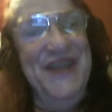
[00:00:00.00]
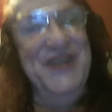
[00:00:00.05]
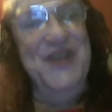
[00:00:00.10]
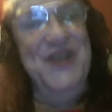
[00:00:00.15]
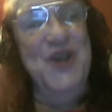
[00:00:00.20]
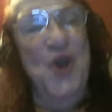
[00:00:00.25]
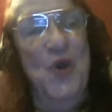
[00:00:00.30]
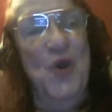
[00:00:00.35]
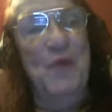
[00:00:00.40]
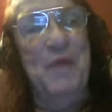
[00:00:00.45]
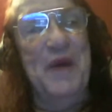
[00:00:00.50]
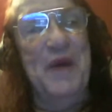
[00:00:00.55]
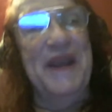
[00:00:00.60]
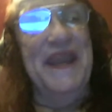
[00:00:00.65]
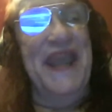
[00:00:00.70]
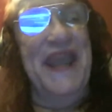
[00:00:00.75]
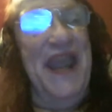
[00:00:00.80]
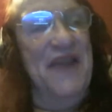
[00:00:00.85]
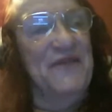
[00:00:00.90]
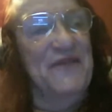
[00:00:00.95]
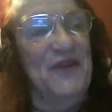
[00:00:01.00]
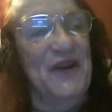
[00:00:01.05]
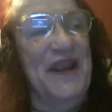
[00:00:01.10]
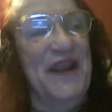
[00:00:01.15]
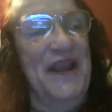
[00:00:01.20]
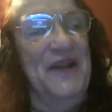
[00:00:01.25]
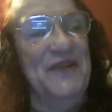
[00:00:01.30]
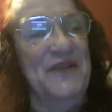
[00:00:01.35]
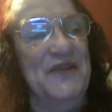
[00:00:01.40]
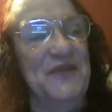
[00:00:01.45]
Nobody ever
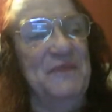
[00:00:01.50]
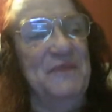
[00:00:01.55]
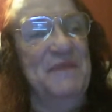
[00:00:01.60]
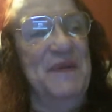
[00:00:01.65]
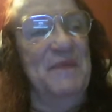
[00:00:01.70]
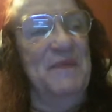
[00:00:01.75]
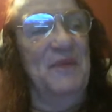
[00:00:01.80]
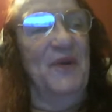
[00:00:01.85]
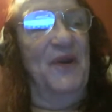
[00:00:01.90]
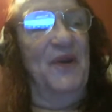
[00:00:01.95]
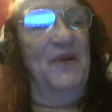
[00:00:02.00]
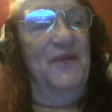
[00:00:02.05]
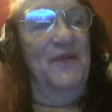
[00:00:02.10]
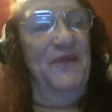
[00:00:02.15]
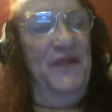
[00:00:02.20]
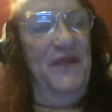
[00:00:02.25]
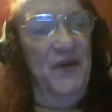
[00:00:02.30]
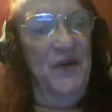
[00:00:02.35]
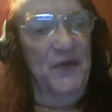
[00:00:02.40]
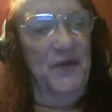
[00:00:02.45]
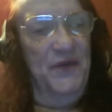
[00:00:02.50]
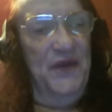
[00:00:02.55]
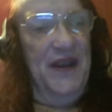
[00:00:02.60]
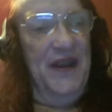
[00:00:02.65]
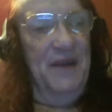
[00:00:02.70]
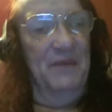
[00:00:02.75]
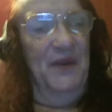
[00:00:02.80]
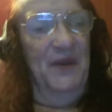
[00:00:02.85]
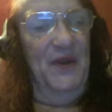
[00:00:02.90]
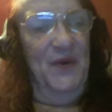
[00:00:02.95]
counts a member of their
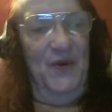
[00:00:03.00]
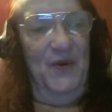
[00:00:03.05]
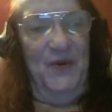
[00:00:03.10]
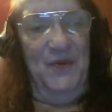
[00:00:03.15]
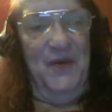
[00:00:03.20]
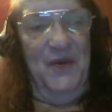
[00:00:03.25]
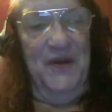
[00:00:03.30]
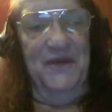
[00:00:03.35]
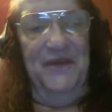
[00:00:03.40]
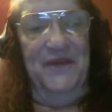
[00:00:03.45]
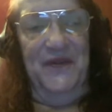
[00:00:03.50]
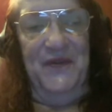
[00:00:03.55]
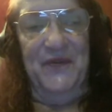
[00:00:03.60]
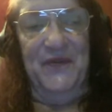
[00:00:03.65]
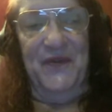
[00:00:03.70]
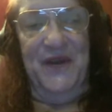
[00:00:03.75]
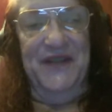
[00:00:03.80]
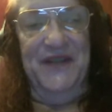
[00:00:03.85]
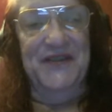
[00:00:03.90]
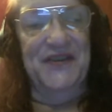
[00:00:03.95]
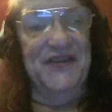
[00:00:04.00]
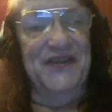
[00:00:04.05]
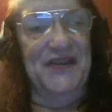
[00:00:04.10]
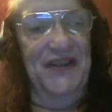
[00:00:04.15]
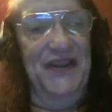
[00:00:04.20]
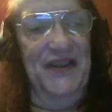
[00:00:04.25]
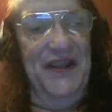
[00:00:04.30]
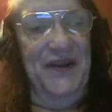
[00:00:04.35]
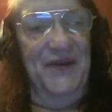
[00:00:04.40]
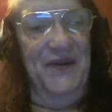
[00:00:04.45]
family or one of their friends as
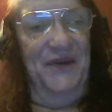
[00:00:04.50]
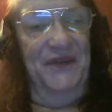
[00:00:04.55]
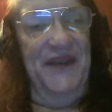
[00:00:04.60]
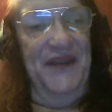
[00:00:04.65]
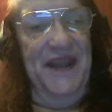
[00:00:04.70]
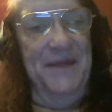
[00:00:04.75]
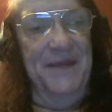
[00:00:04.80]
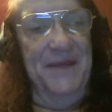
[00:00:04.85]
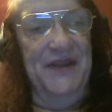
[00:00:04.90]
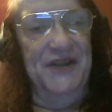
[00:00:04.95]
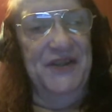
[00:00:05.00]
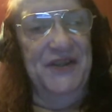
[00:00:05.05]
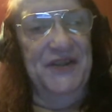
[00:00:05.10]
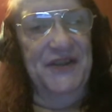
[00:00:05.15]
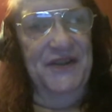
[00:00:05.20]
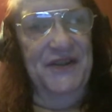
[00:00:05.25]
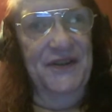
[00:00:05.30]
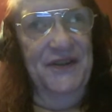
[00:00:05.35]
collateral damage.